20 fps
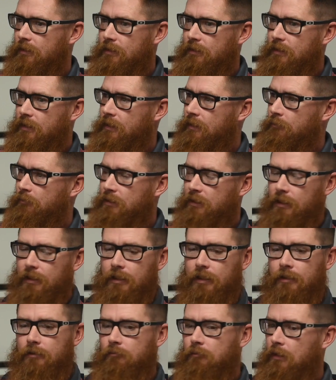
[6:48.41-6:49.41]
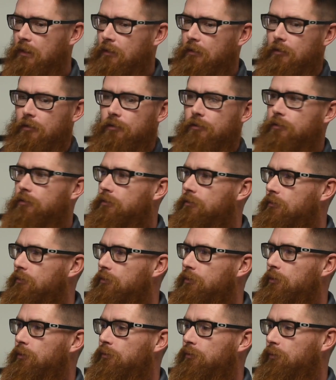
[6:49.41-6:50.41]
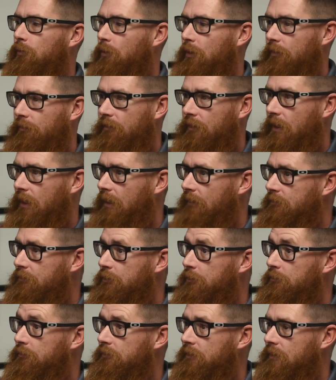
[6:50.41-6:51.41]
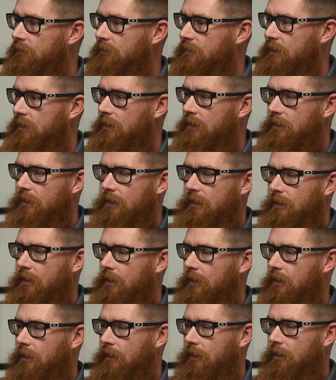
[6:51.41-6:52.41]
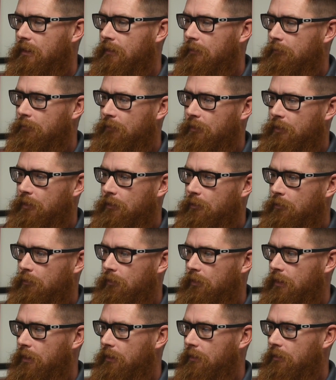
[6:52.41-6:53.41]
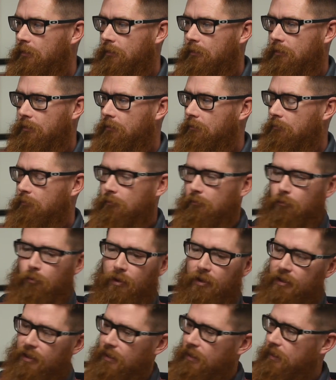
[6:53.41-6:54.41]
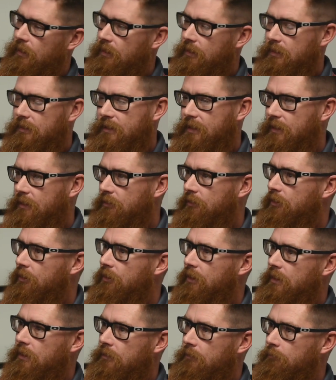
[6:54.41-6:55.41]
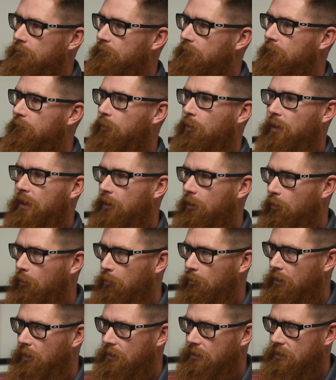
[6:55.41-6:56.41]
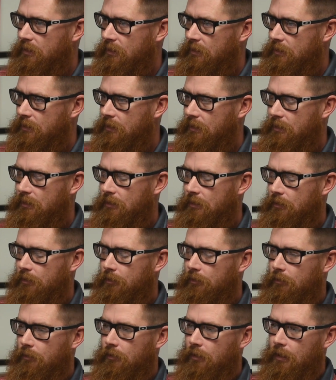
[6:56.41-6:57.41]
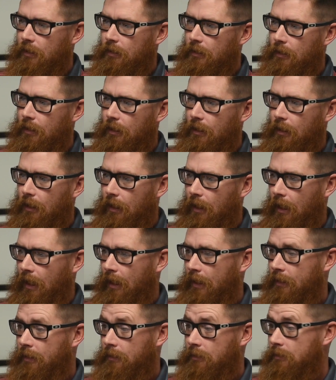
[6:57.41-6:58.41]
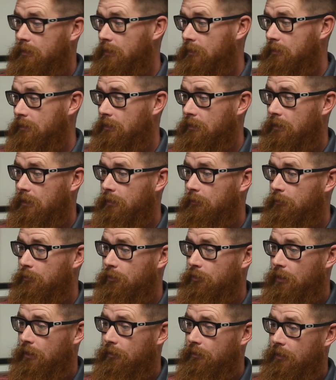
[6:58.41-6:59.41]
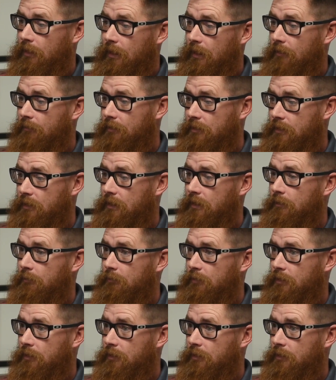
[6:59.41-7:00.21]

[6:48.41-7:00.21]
of the team's hitting 245, 250. That with a kid that's hitting 30, 40 home runs in a season. I consistently would rather have a team